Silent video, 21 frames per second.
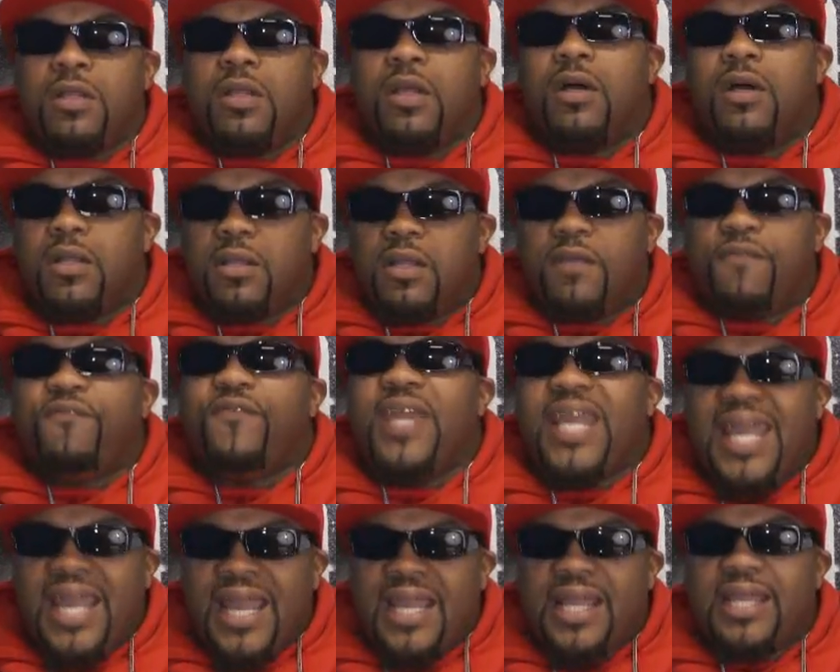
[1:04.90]
the
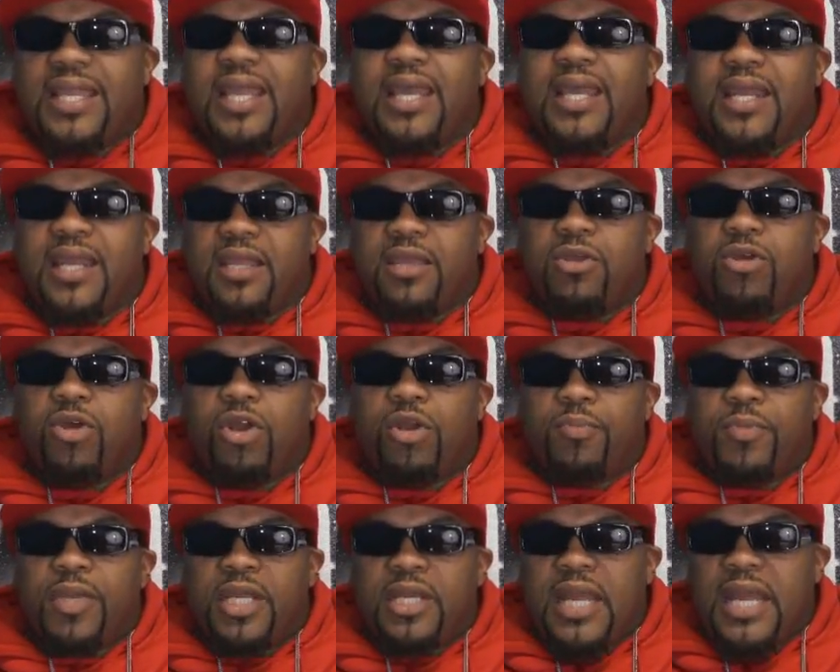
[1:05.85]
fan get it. You know
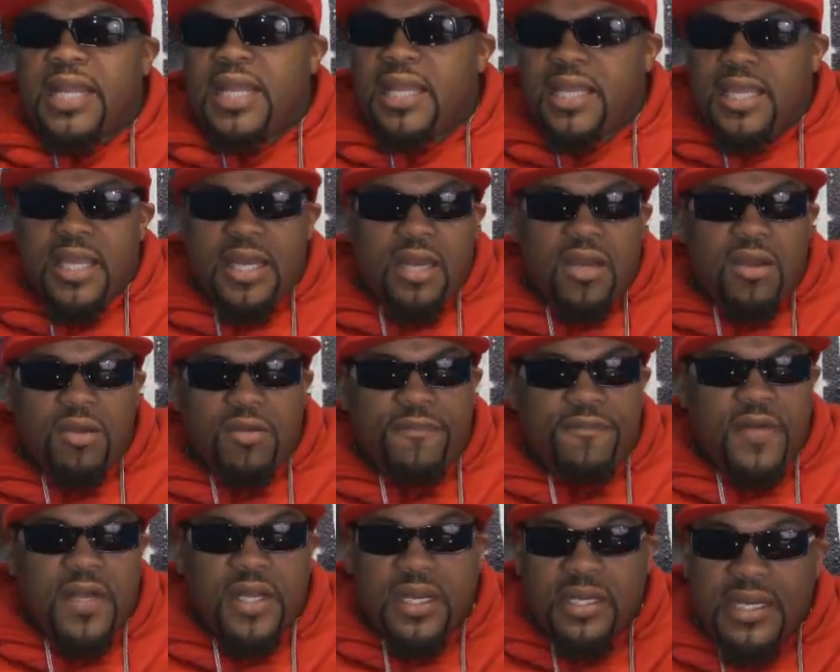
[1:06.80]
what I mean? They can get it on
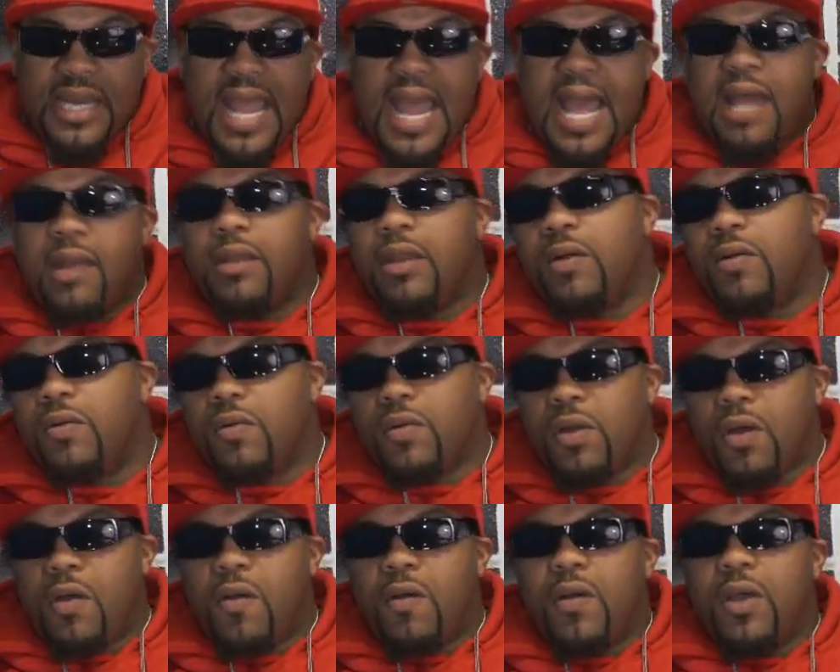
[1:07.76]
a fucking
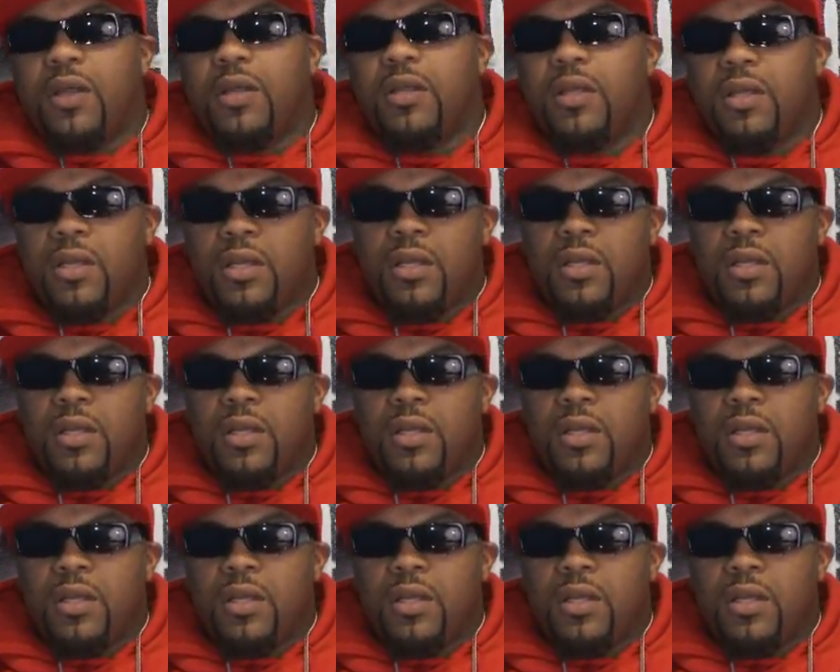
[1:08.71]
download card.